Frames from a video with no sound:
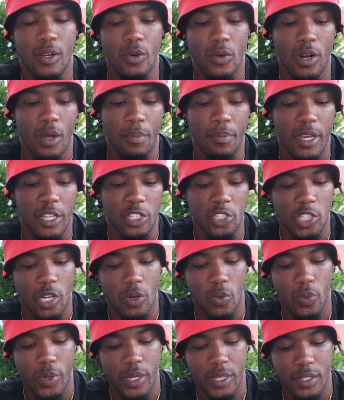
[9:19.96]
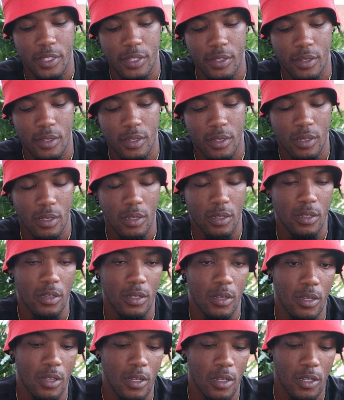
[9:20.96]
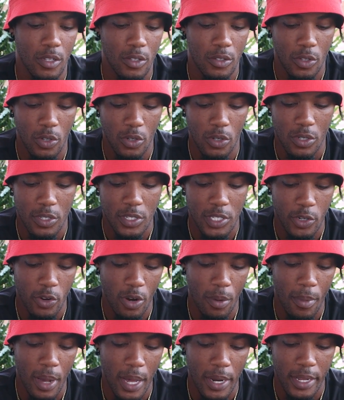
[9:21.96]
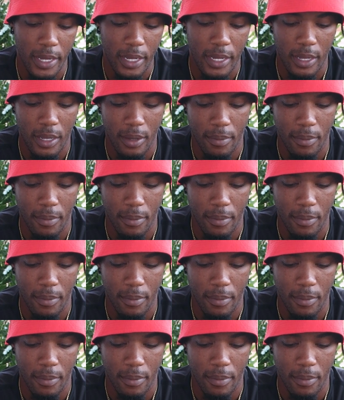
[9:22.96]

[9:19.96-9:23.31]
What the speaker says: I want to mention with the Saramonic